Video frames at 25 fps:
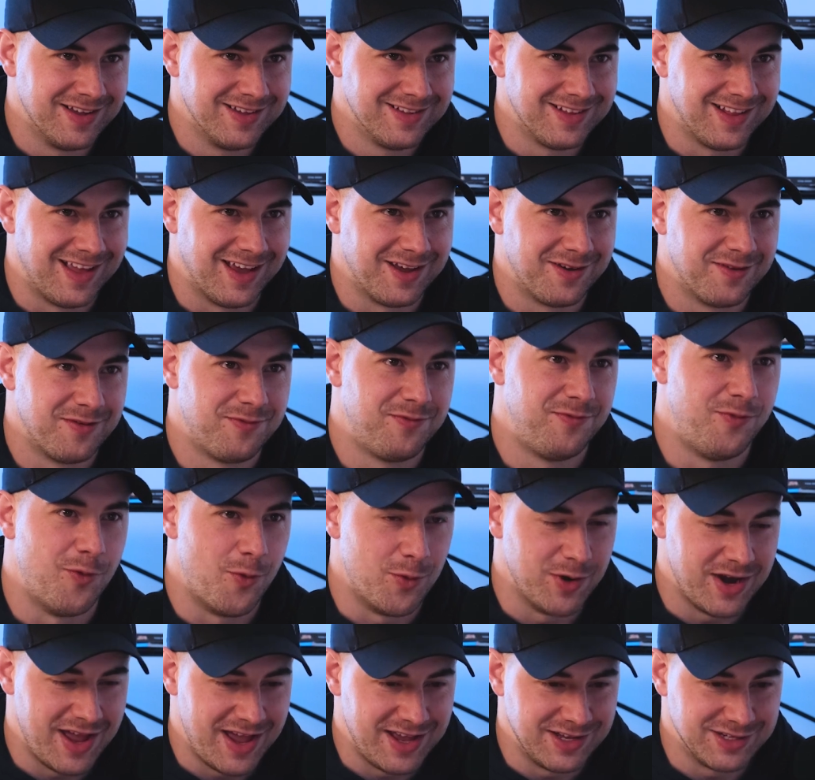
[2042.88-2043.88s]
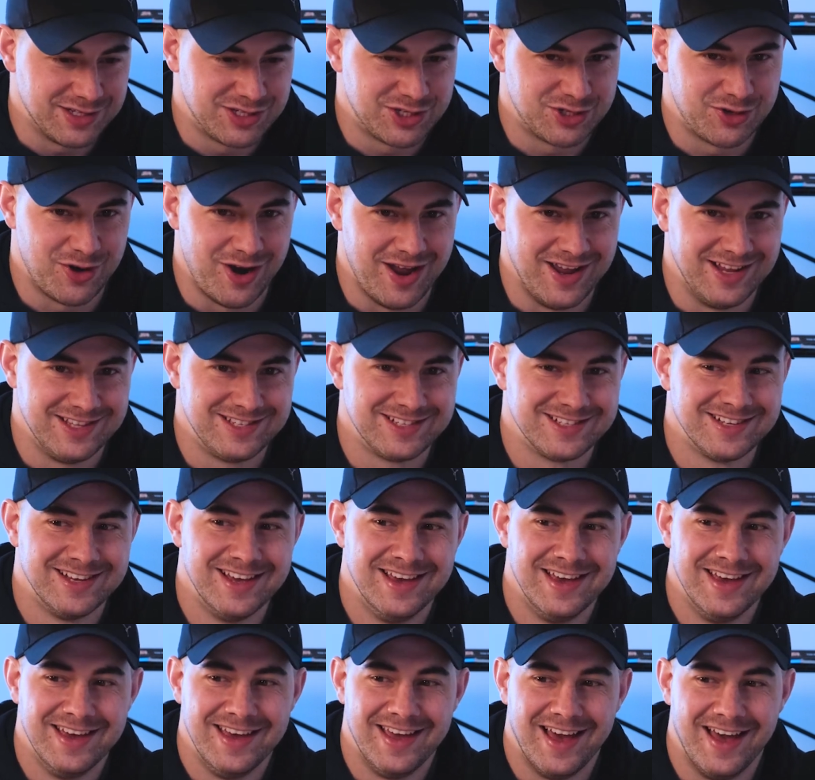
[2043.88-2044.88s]
4 days straight.
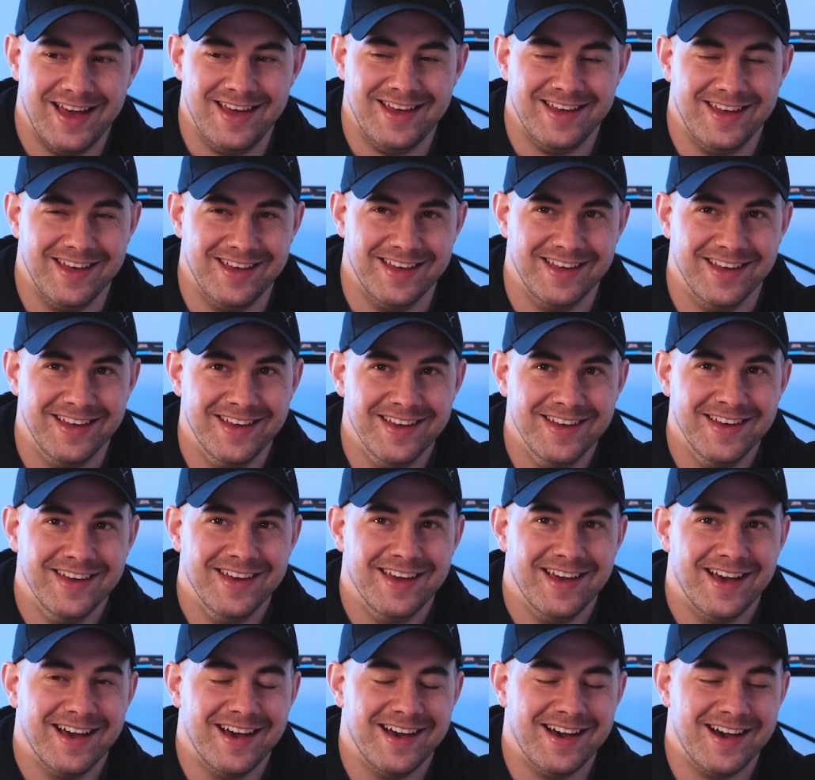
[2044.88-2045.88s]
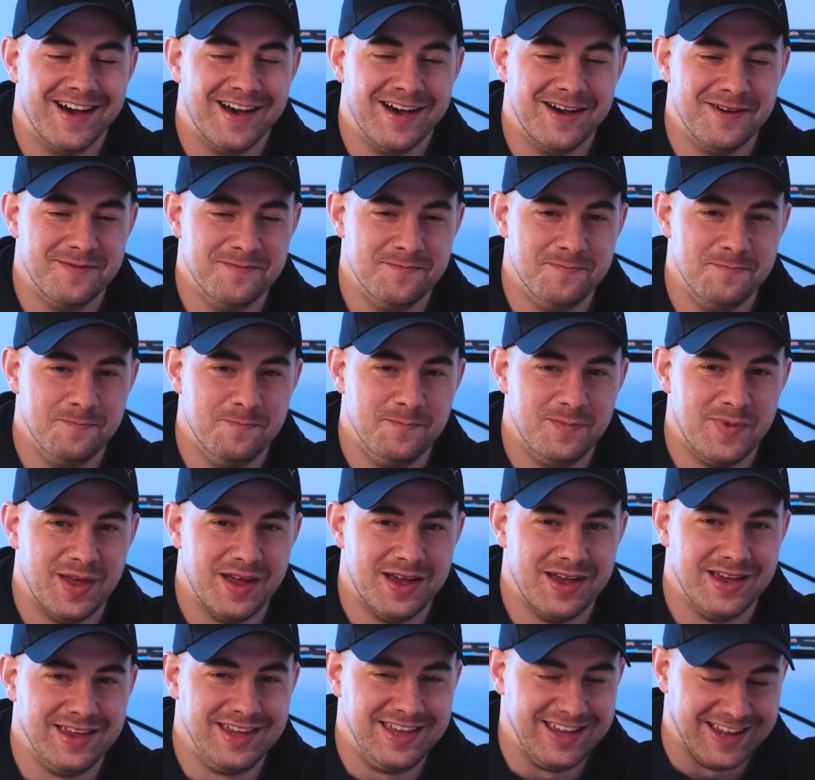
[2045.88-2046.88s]
He
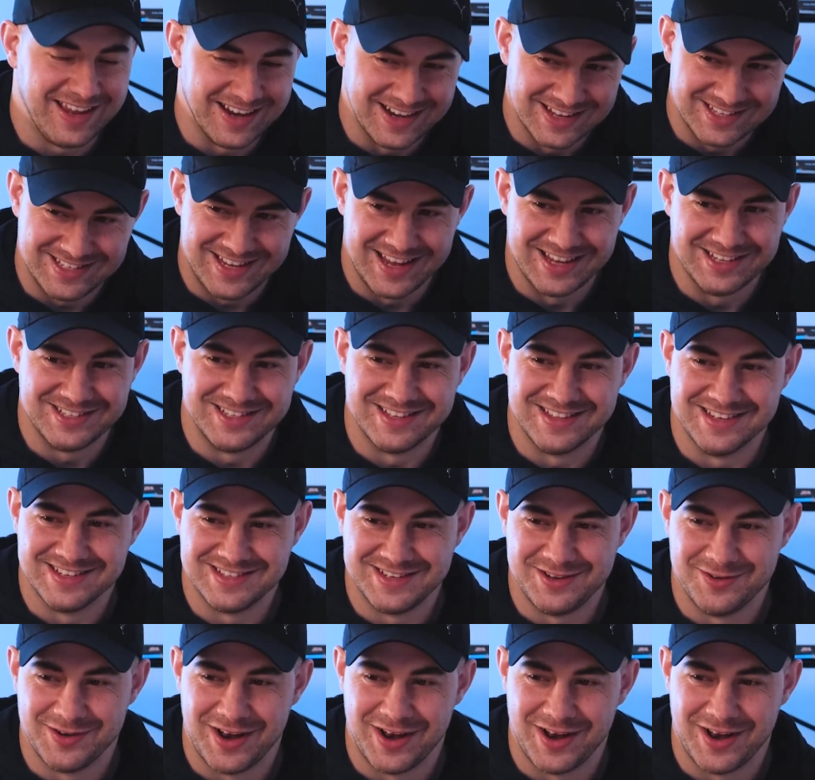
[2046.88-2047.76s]
can attest to this.